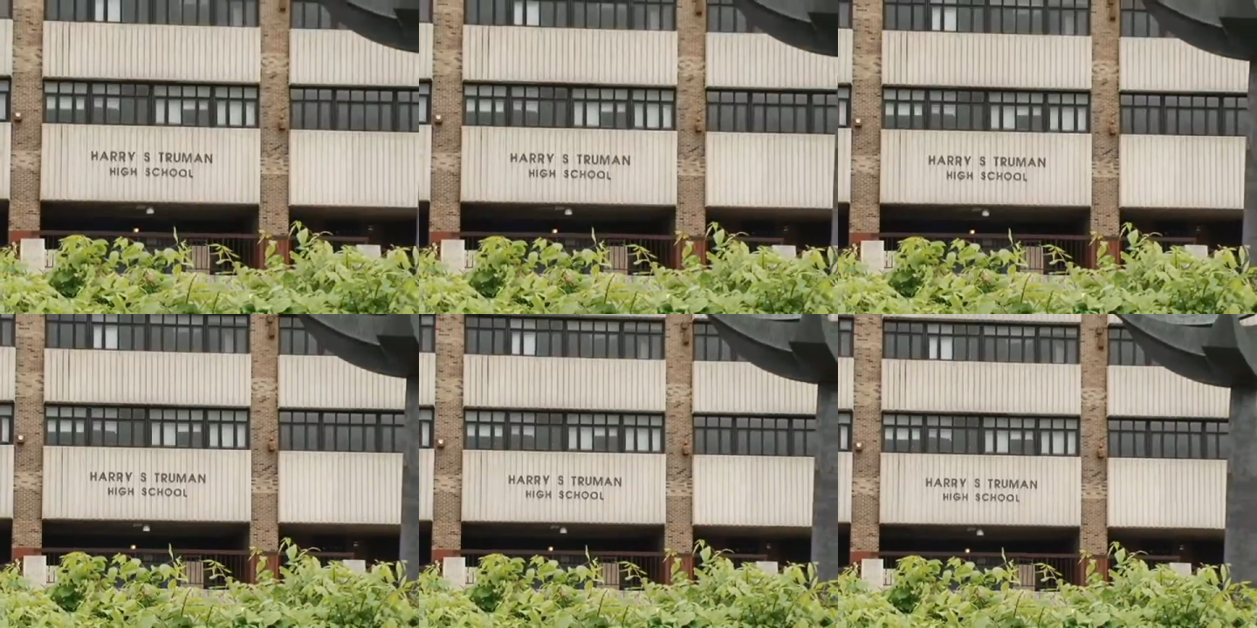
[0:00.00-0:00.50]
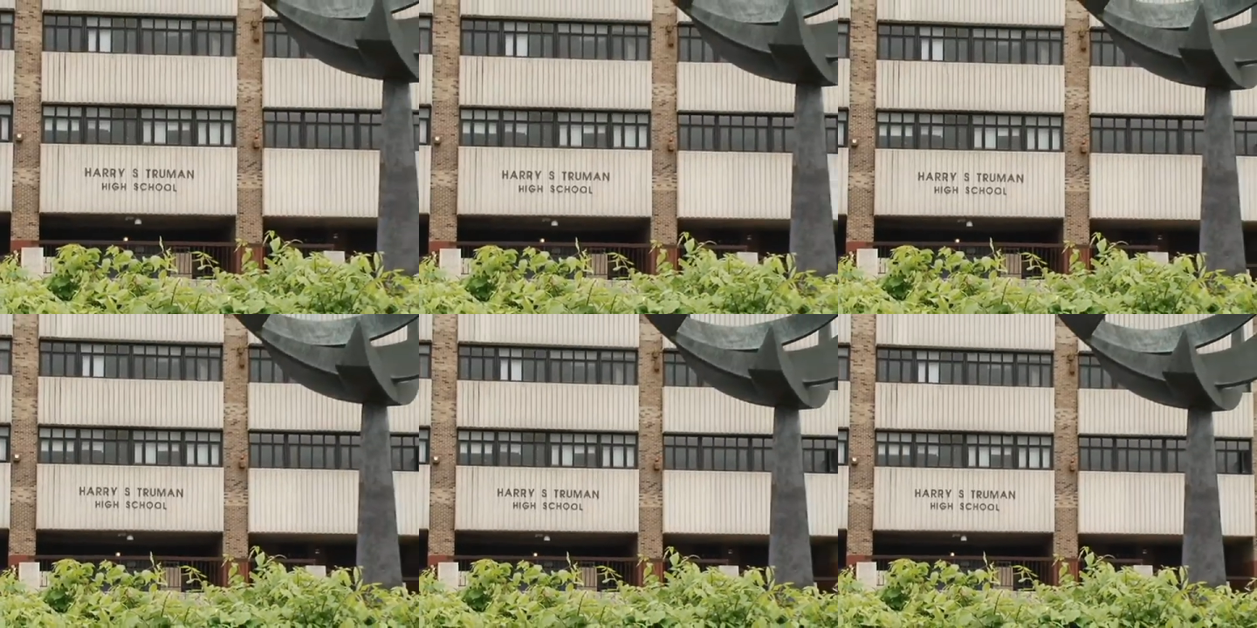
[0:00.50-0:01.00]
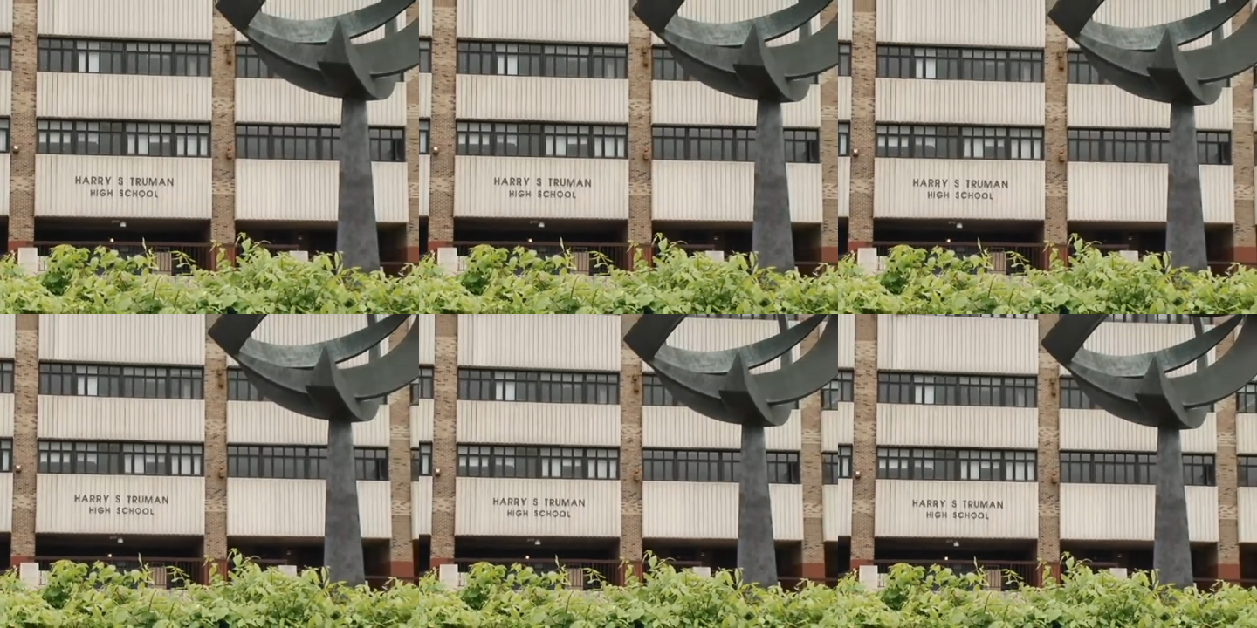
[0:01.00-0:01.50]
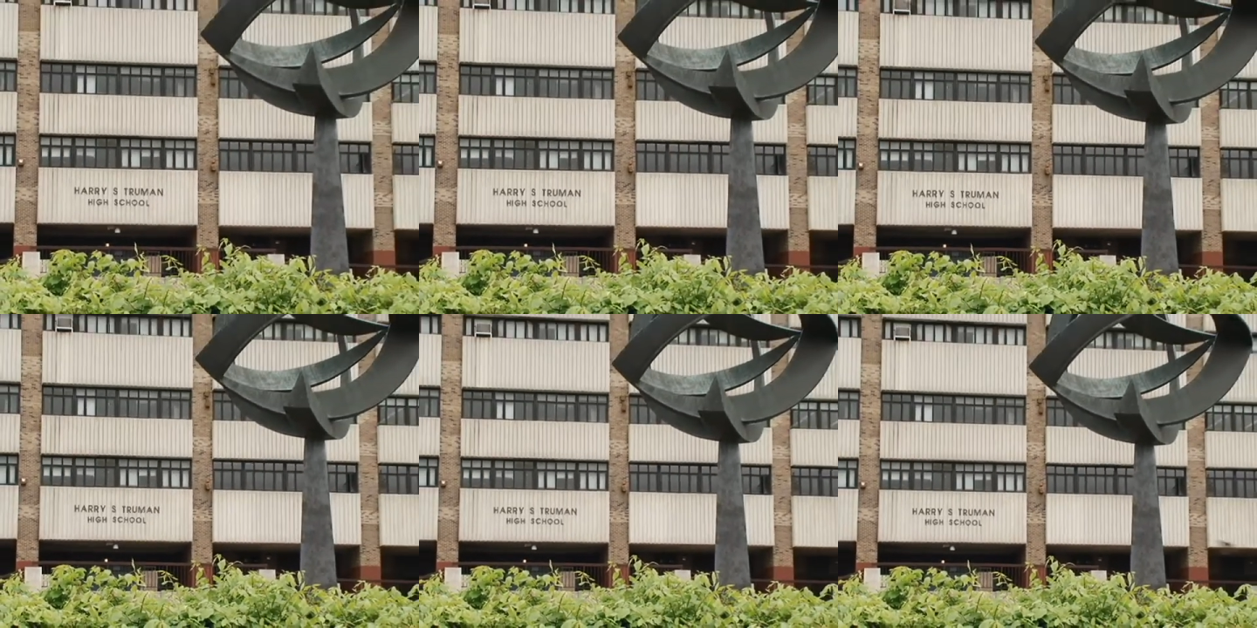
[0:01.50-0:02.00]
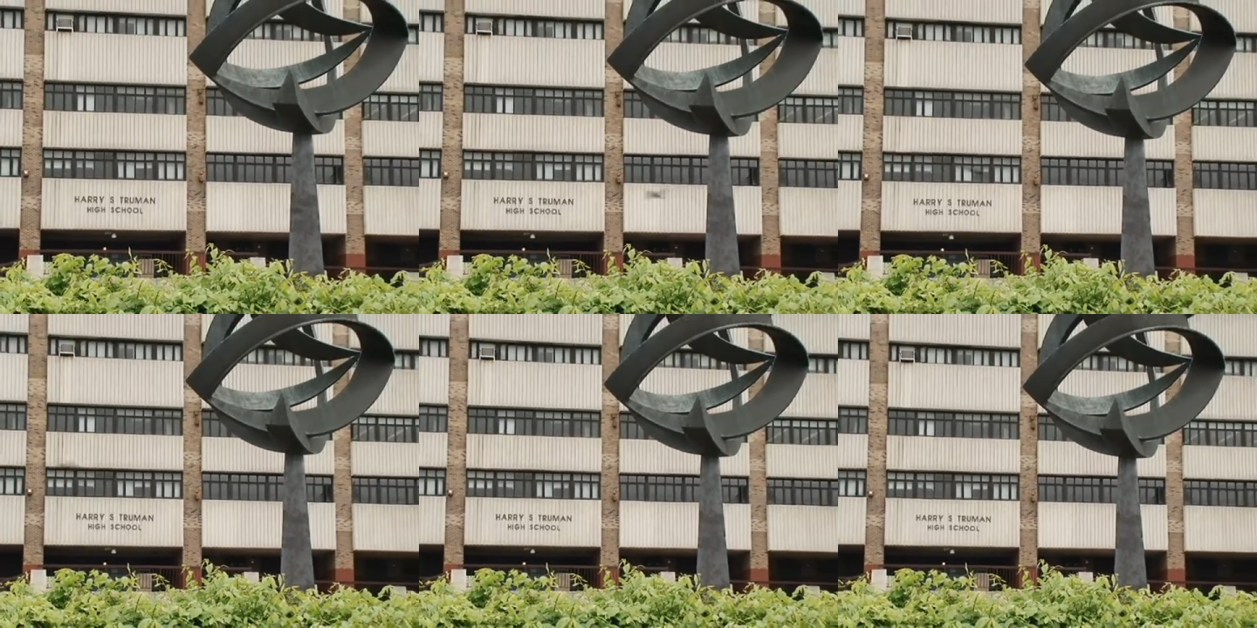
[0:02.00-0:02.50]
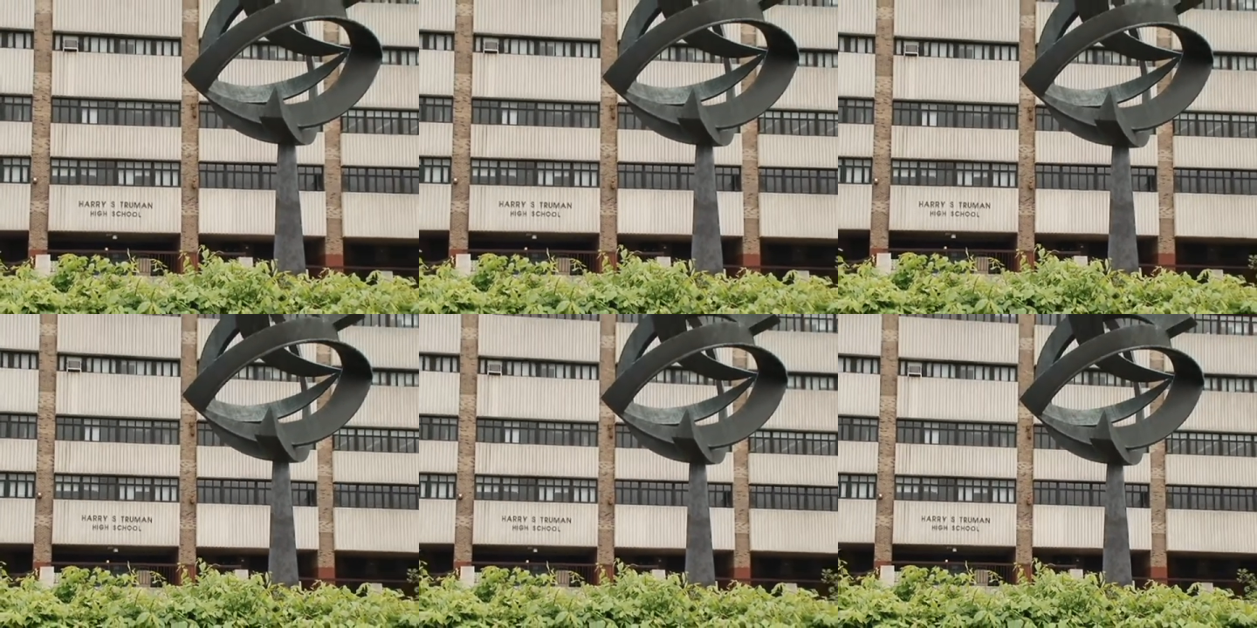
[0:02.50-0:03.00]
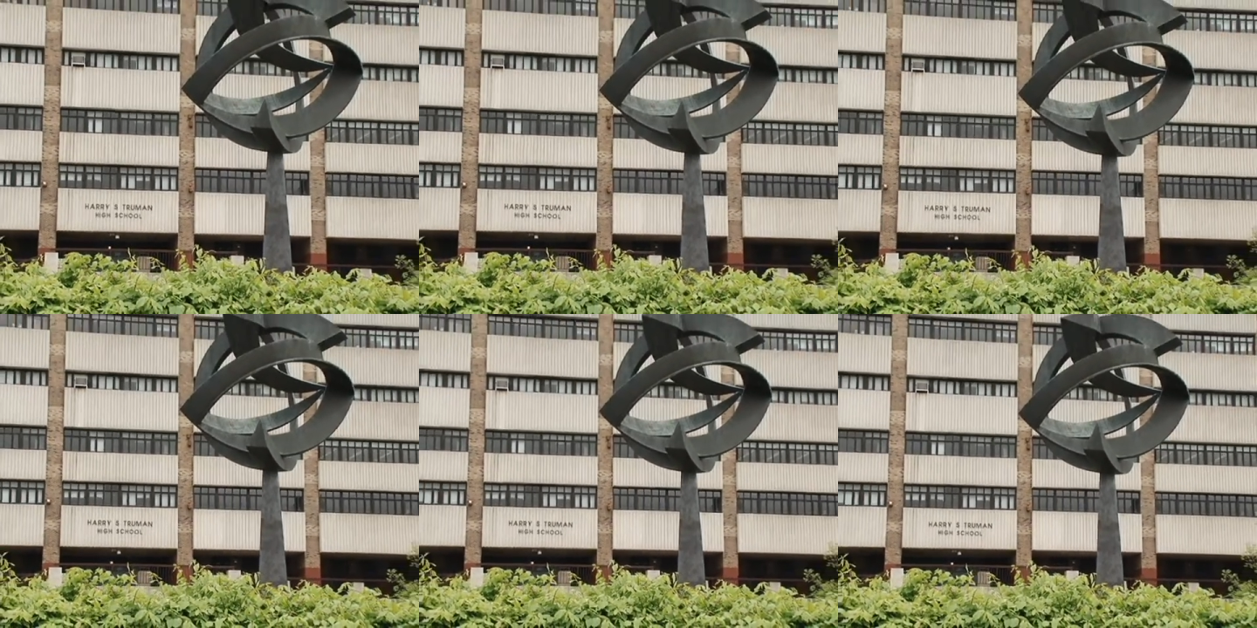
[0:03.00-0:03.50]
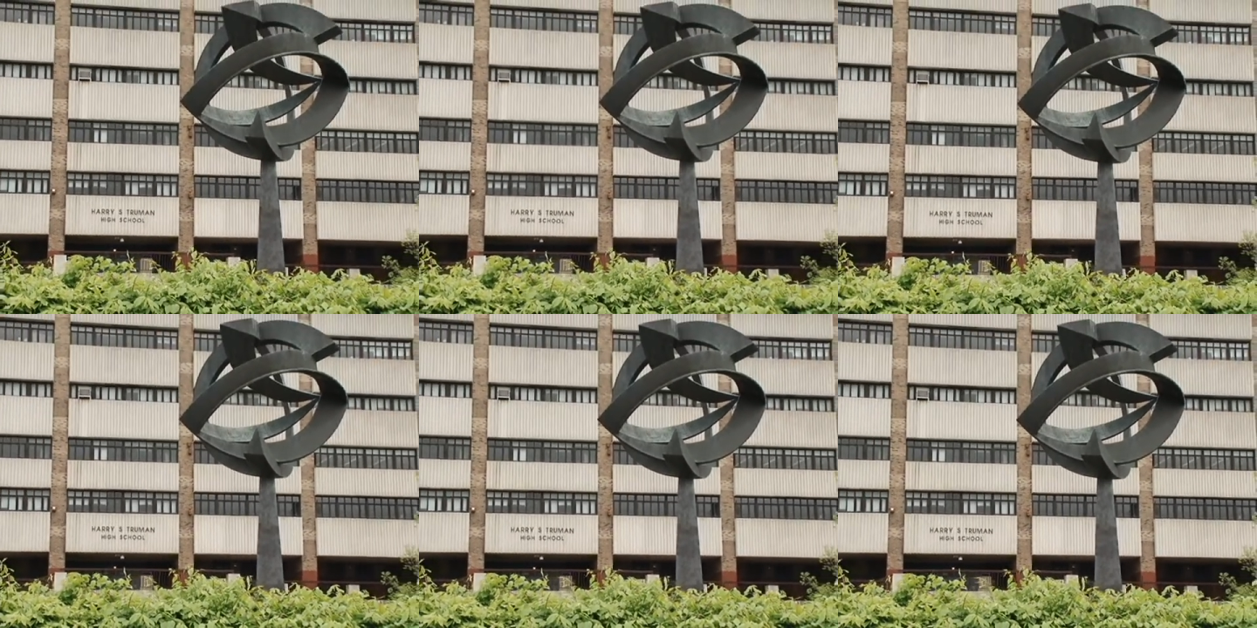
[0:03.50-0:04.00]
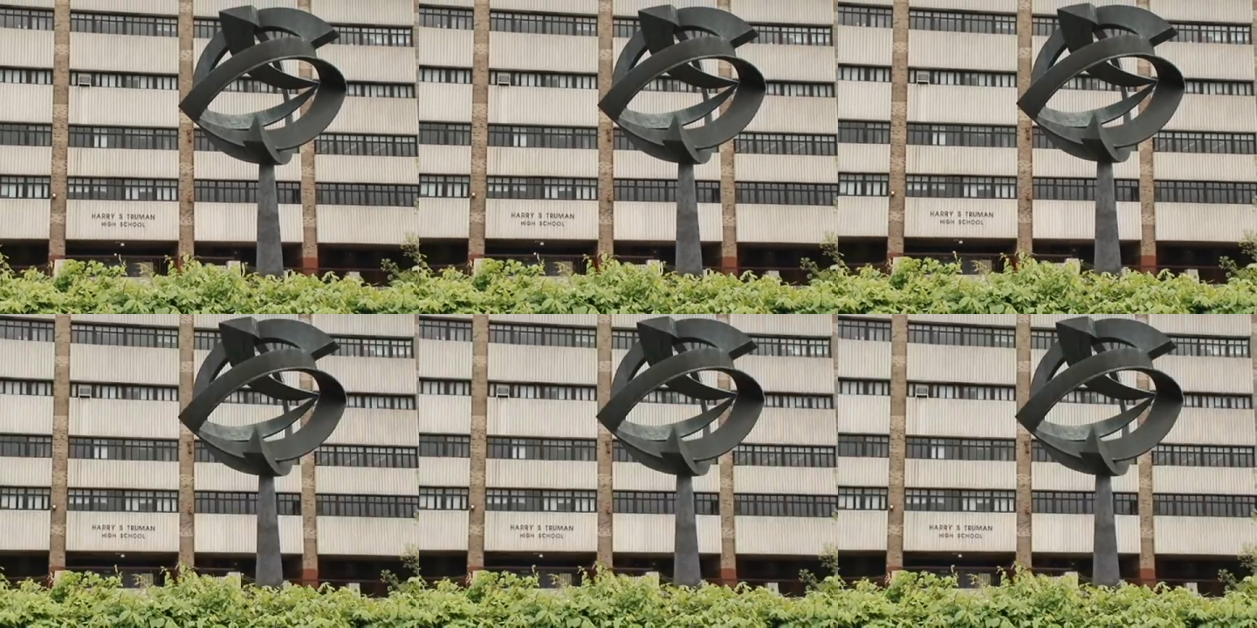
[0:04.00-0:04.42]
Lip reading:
No face is visible, so there are no lips to read.